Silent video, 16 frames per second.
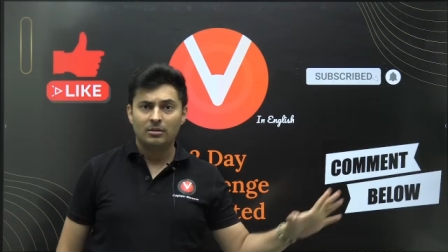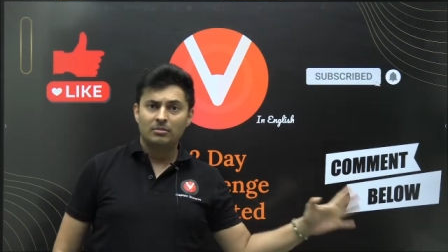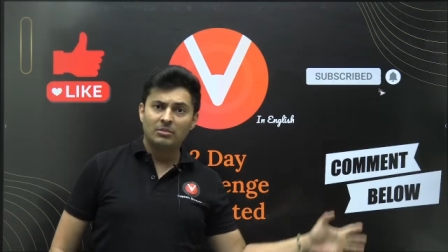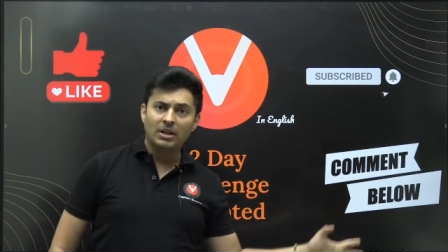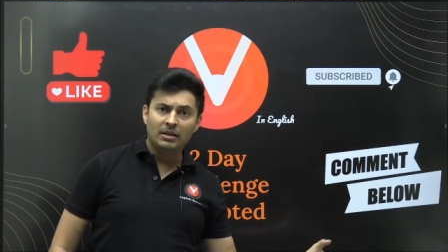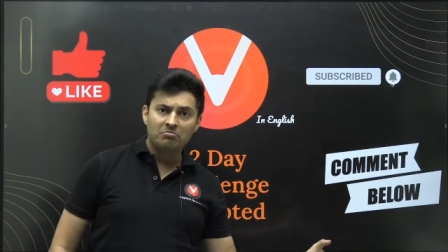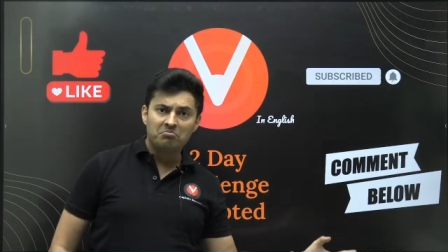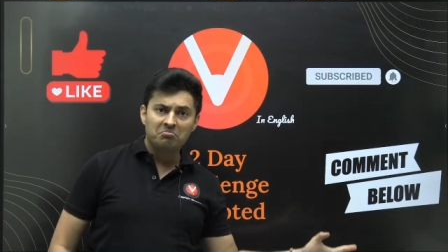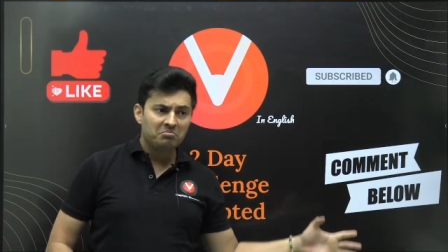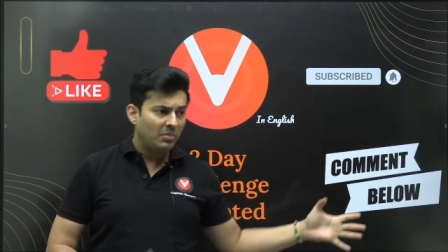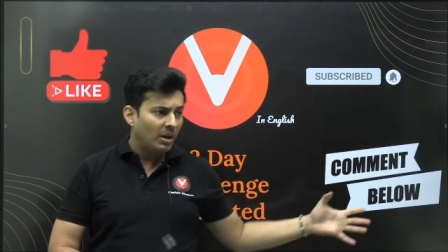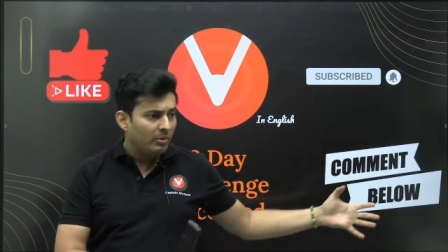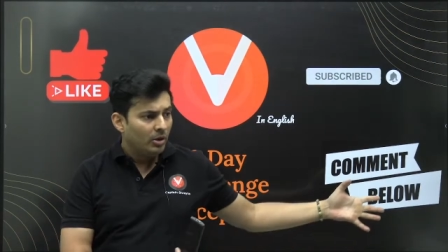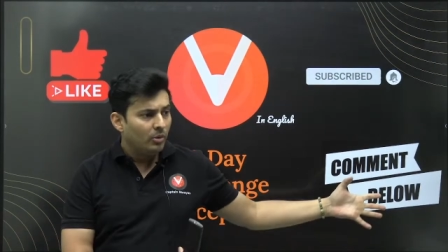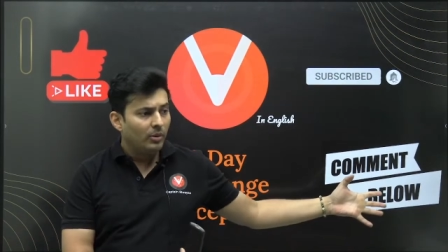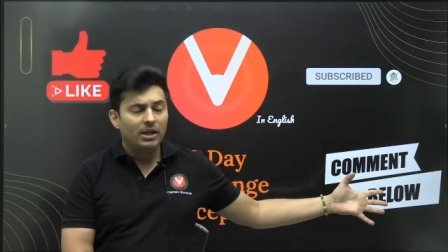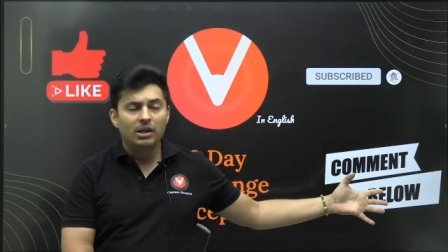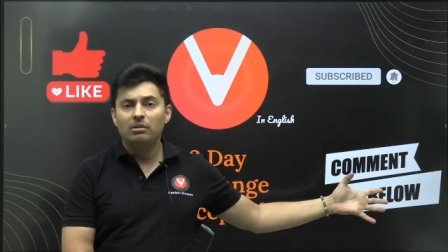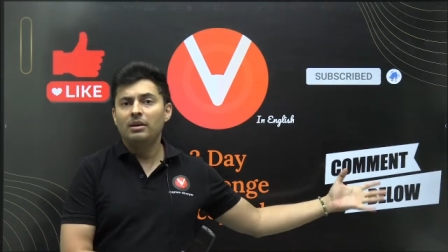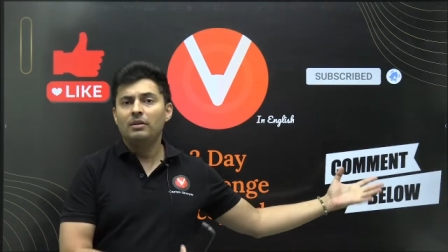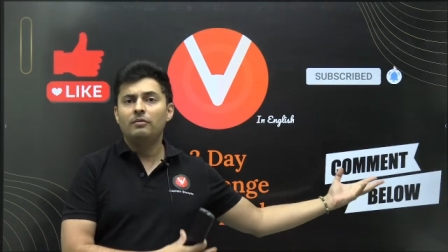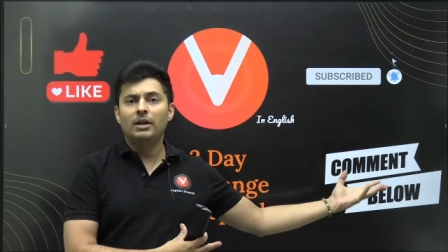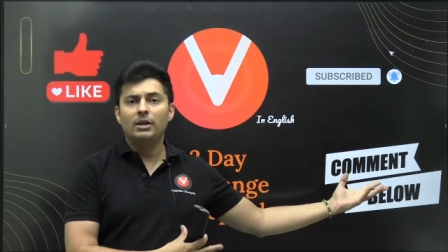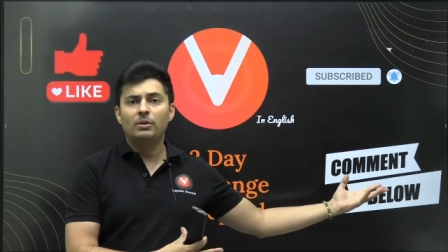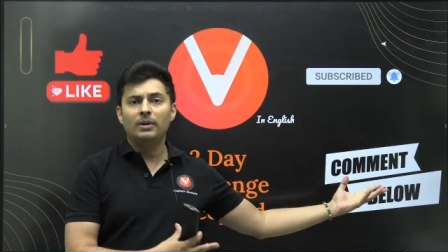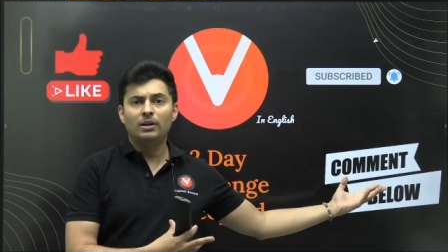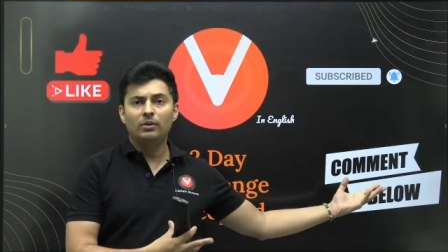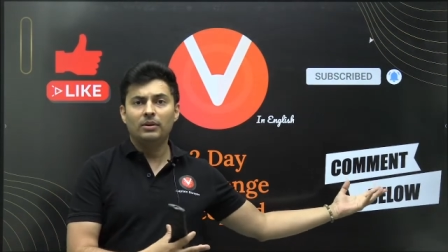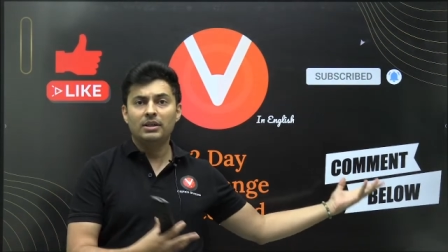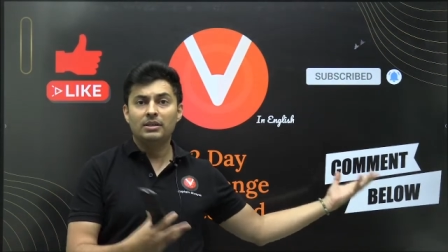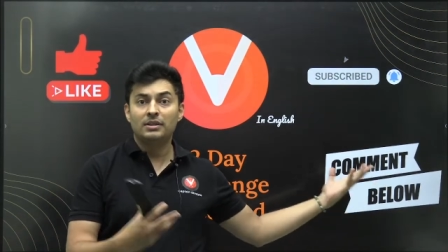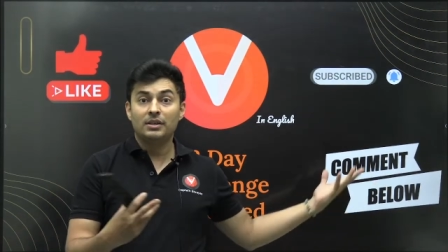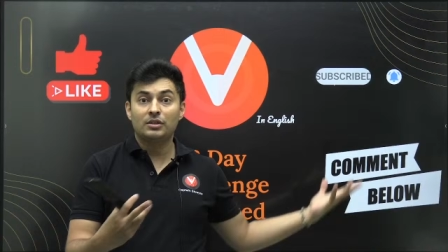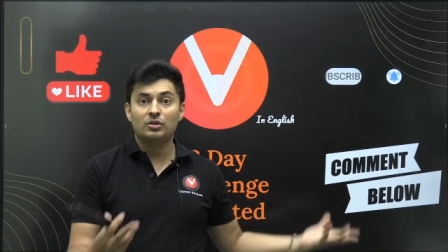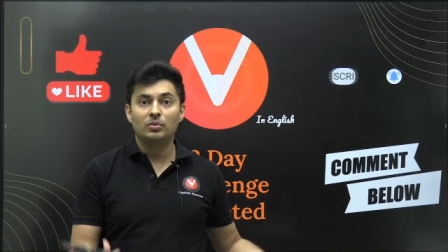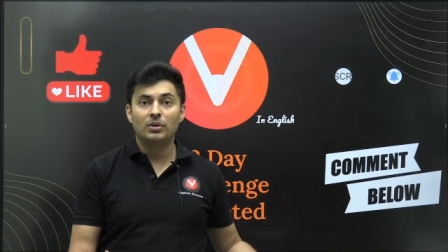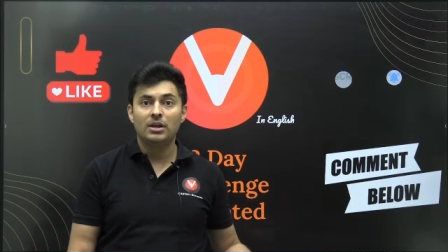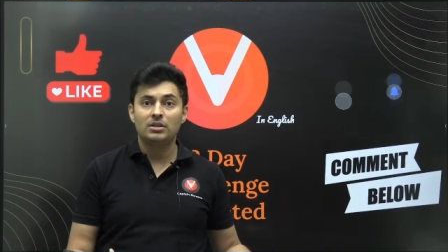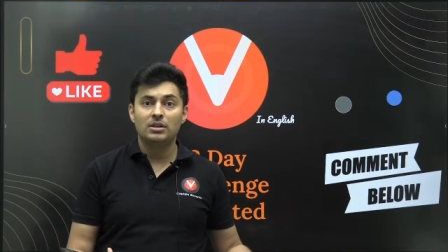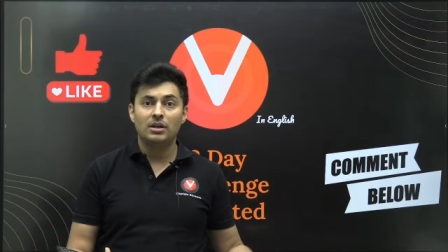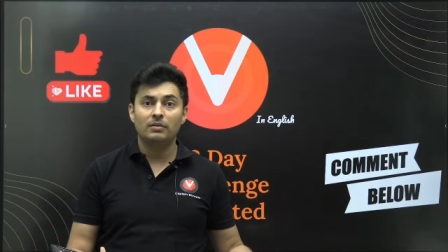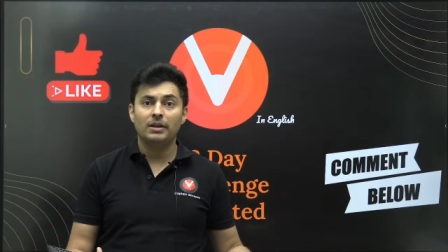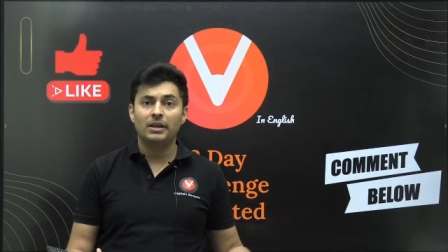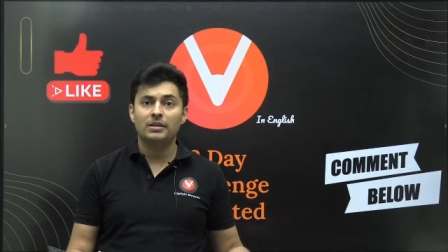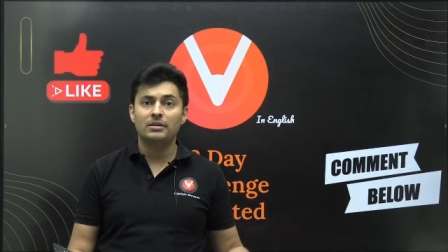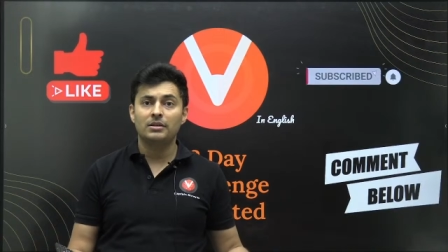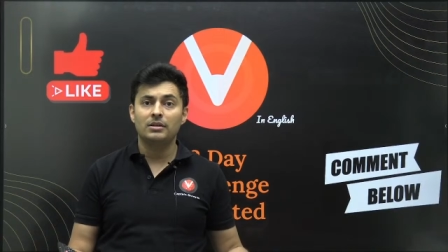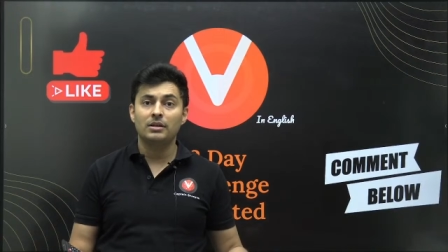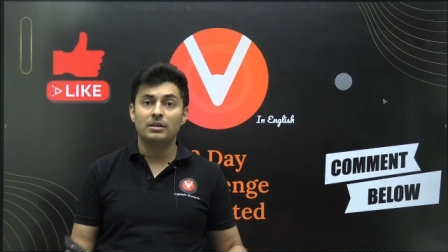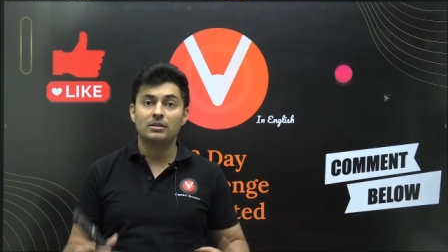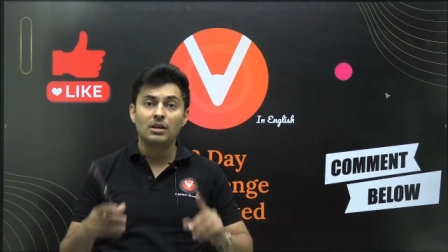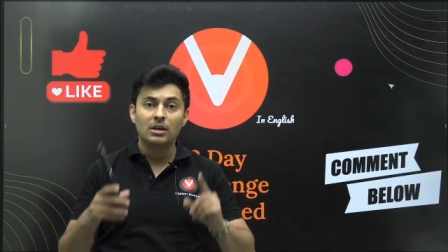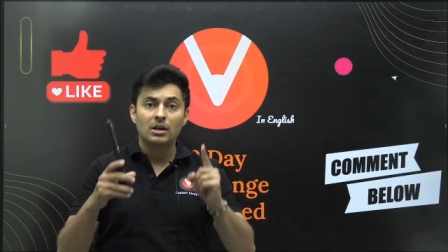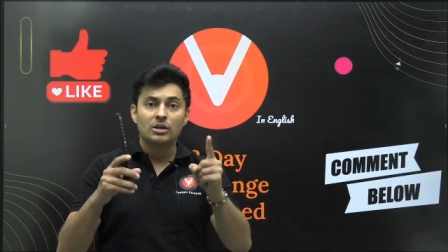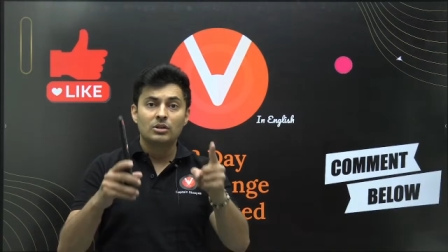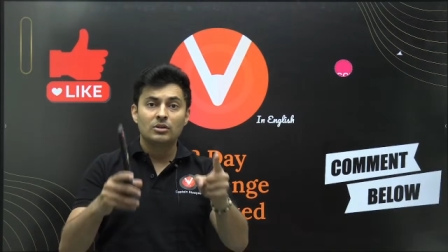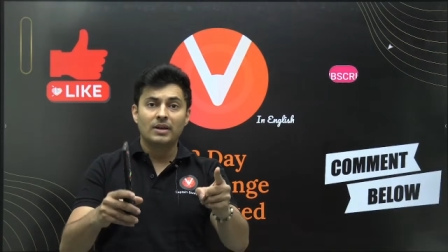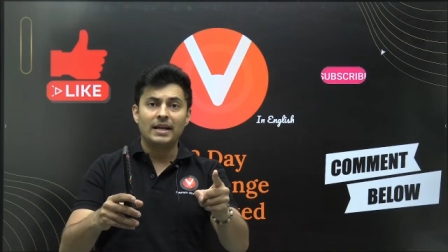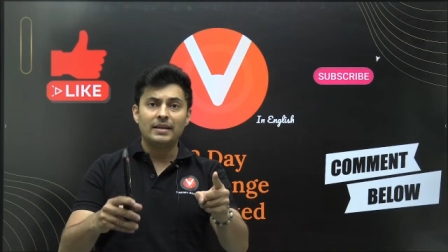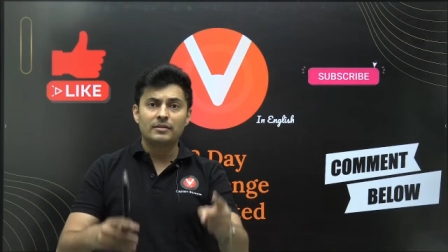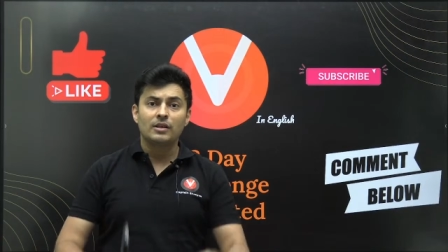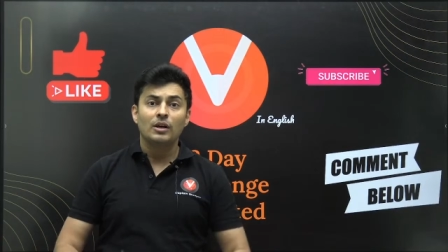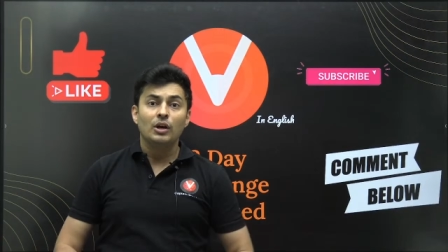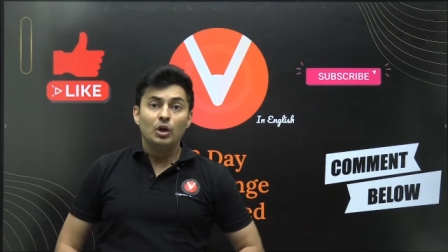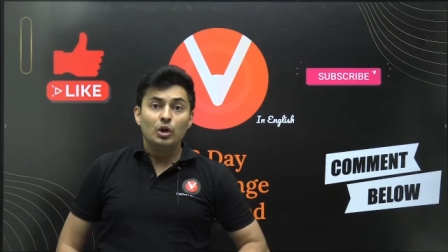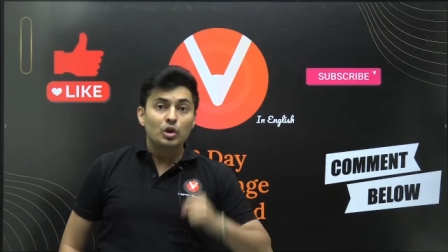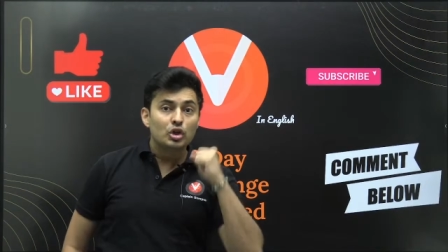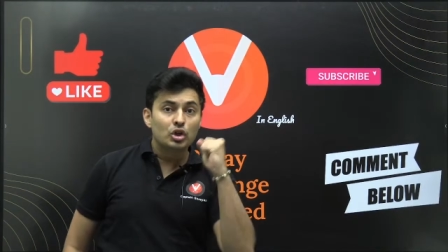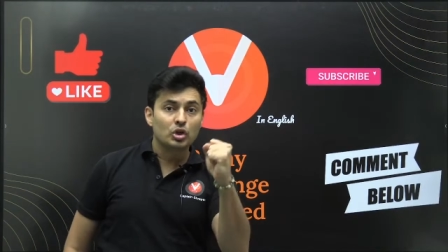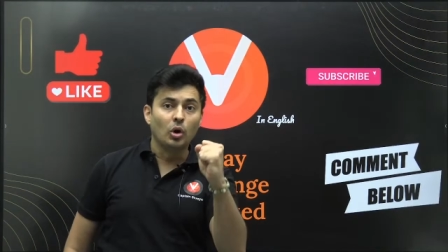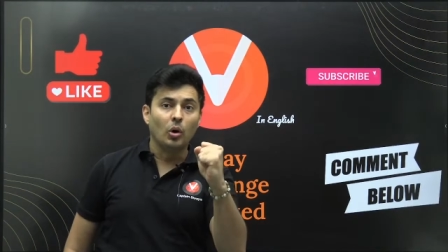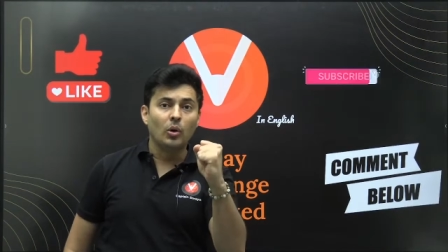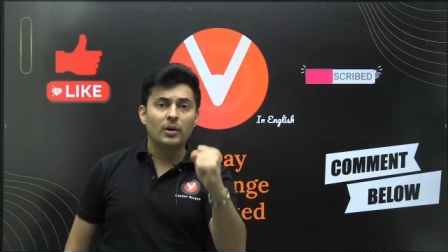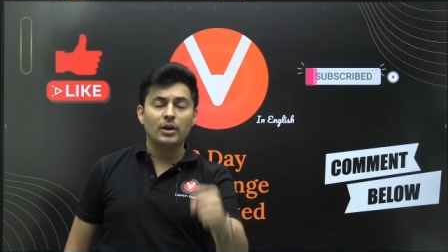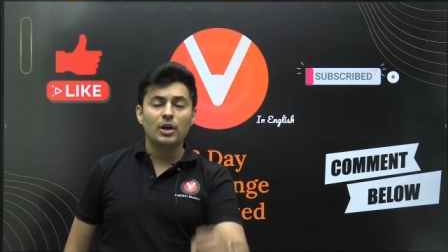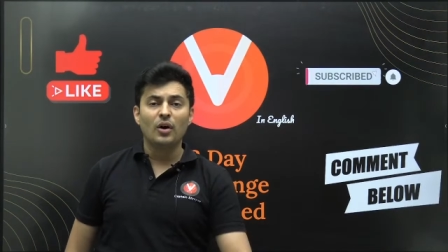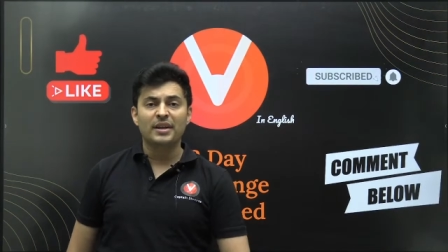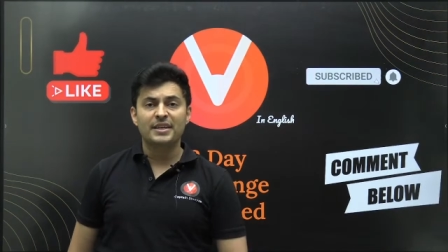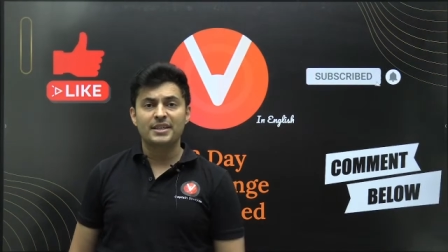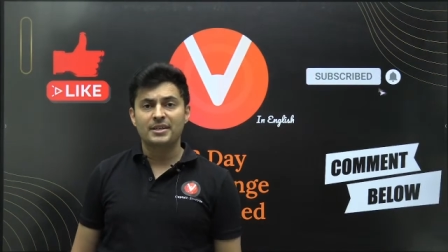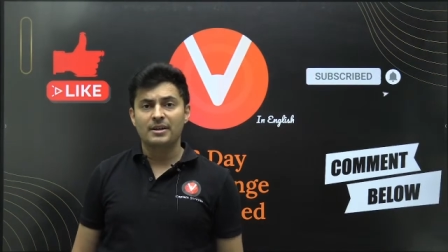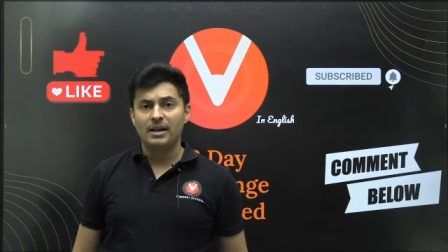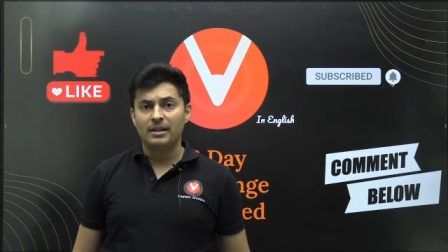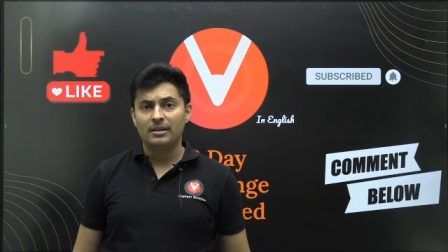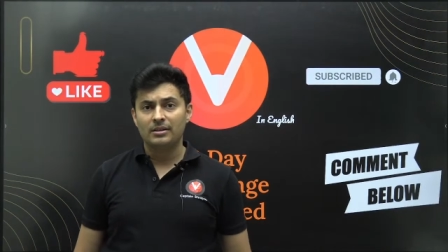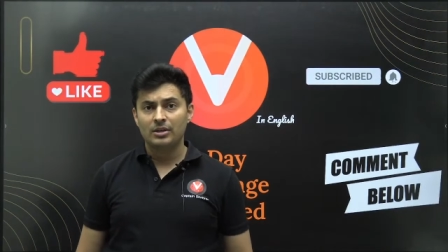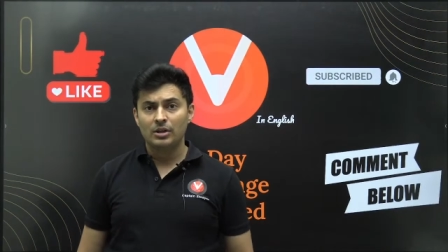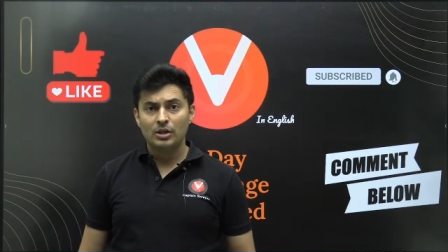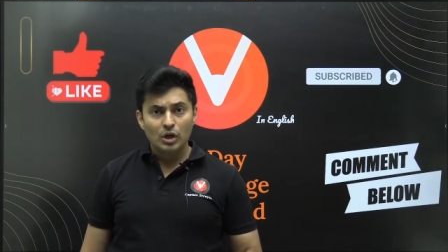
then maybe 2025 2026 students are very serious so guys show your strength